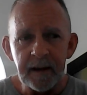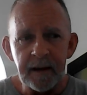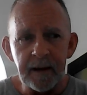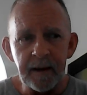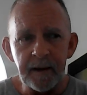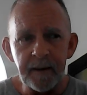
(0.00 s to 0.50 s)

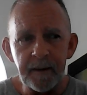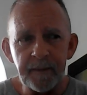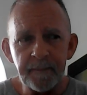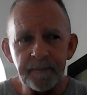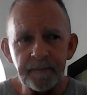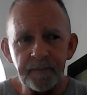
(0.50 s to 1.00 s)

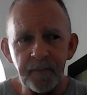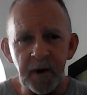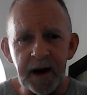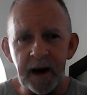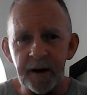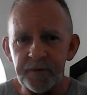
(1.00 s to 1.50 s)
uh,
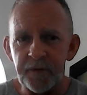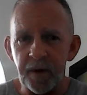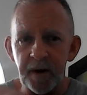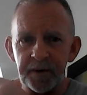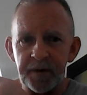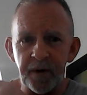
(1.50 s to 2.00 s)
we got a
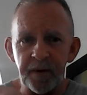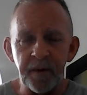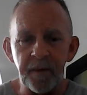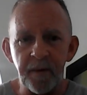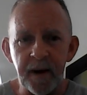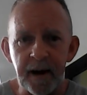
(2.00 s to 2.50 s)
truck
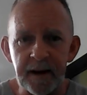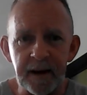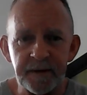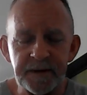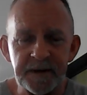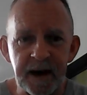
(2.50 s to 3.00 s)
turning around
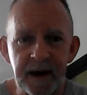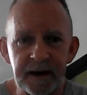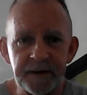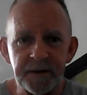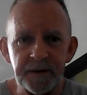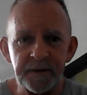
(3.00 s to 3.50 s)

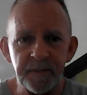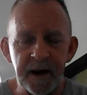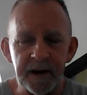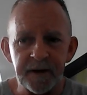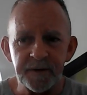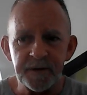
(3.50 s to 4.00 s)
outside, so it's
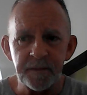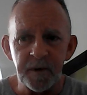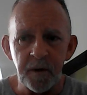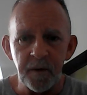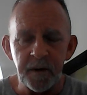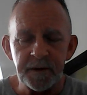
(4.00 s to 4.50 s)
making some
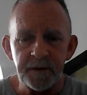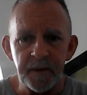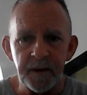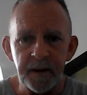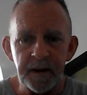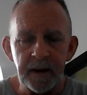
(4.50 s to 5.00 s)
noise.
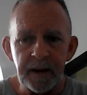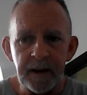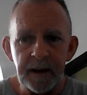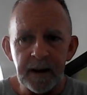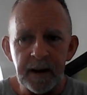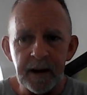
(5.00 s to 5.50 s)
But
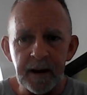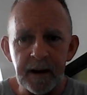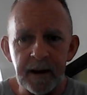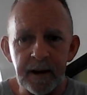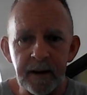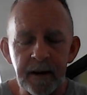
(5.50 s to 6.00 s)

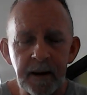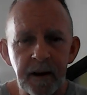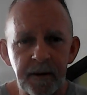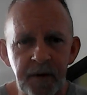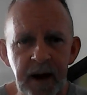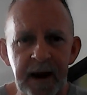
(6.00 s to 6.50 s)
uh,
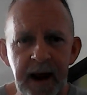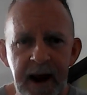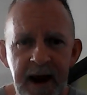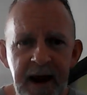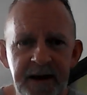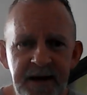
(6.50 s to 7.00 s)
try to
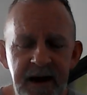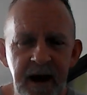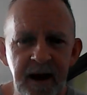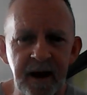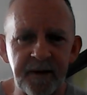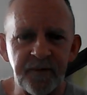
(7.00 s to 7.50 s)
ask
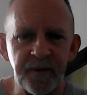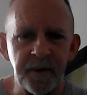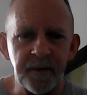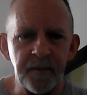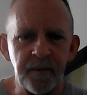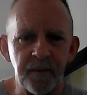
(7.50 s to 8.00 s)
God
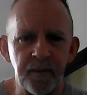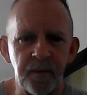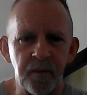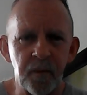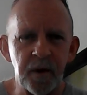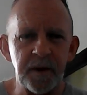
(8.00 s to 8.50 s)
for
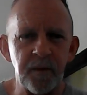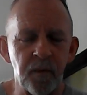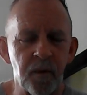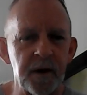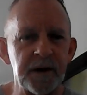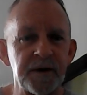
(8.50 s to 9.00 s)
what
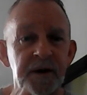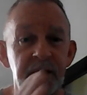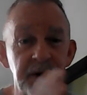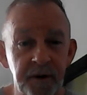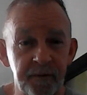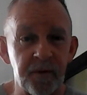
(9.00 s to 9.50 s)
what is
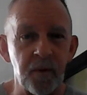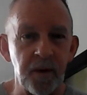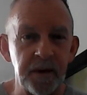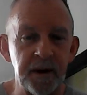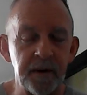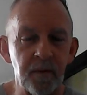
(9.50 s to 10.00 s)
good for
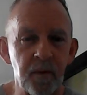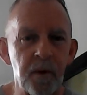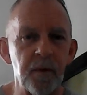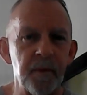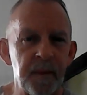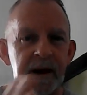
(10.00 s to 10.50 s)
you,
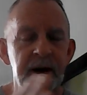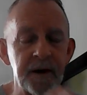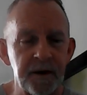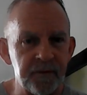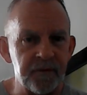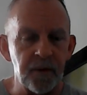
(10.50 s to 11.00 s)
what would be
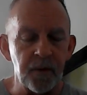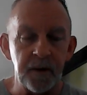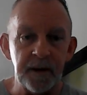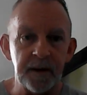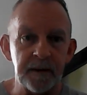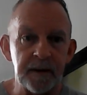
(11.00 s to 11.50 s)
good for you,
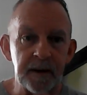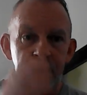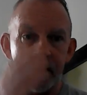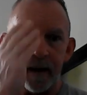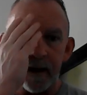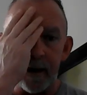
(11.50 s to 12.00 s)

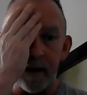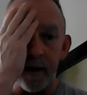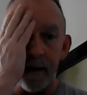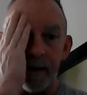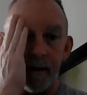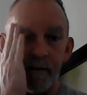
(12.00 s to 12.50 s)

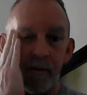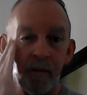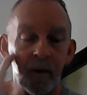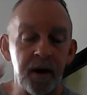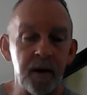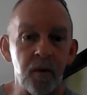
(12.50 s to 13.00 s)
uh,
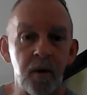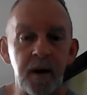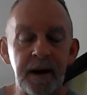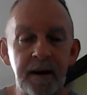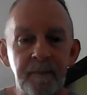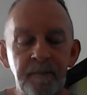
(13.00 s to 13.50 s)
what what